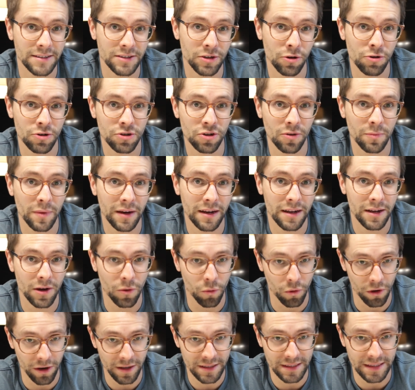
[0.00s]
and social media
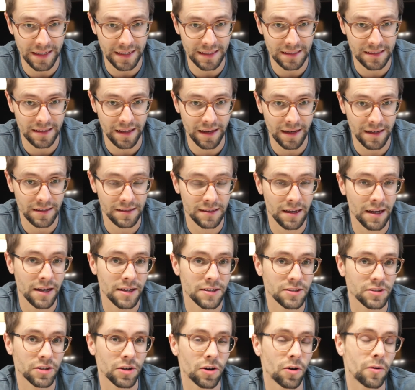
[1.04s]
works these days.
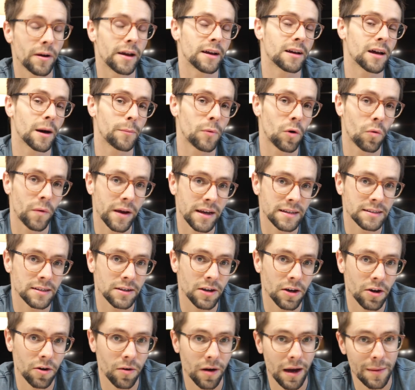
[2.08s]
So a couple weeks
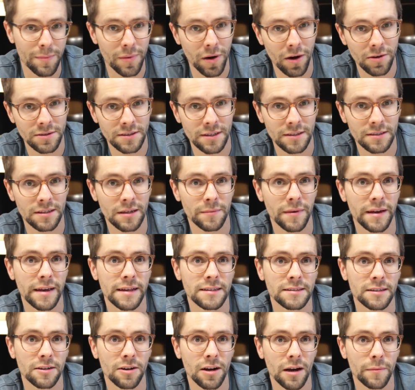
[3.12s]
ago, I posted to my
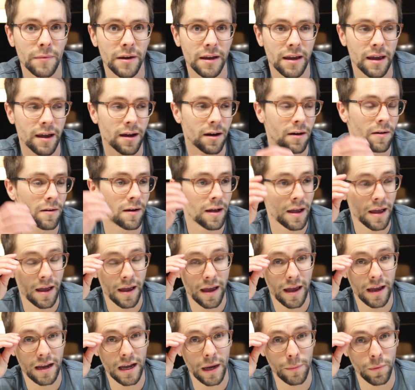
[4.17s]
Instagram account
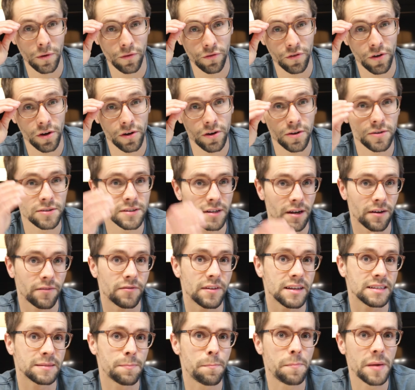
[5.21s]
a couple photos of
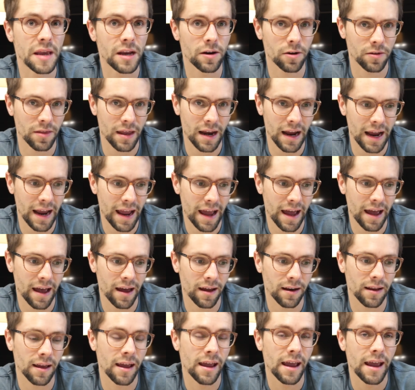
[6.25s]
this beer that I
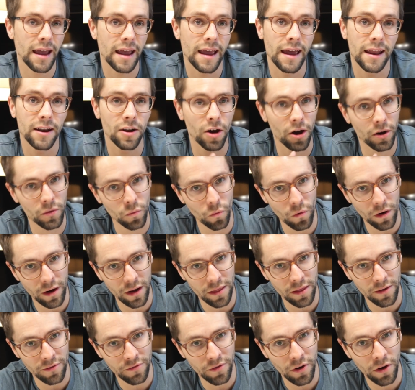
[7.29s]
had. And on one
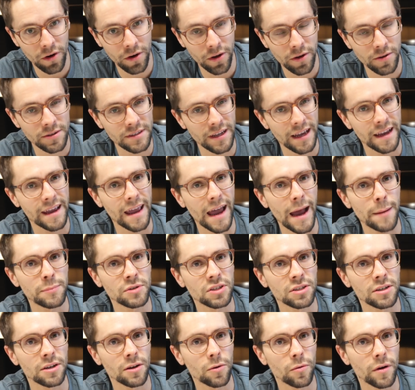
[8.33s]
of the photos, I
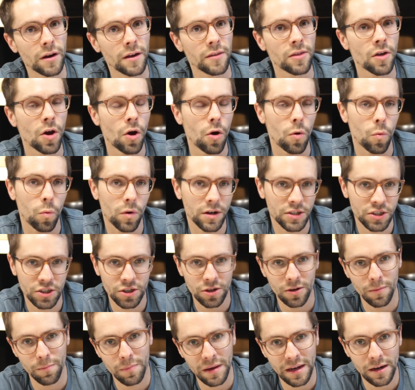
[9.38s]
captioned it with, "What's
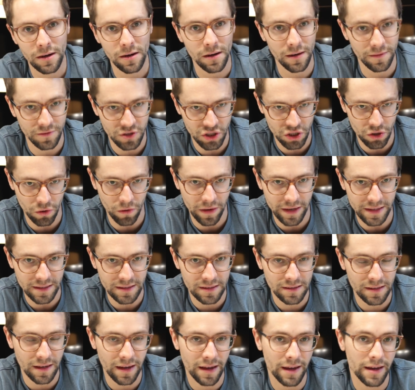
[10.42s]
your beer of
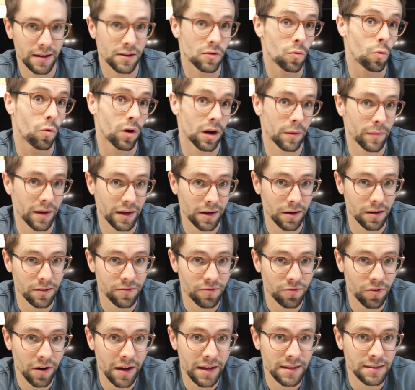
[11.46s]
choice?" And one of my good
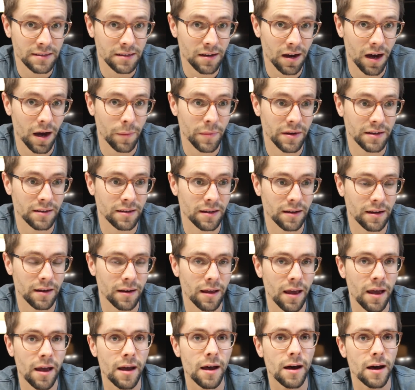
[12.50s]
friends
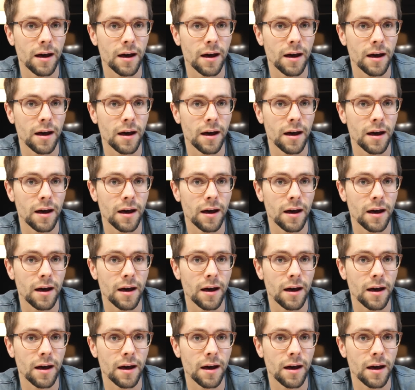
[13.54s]
commented,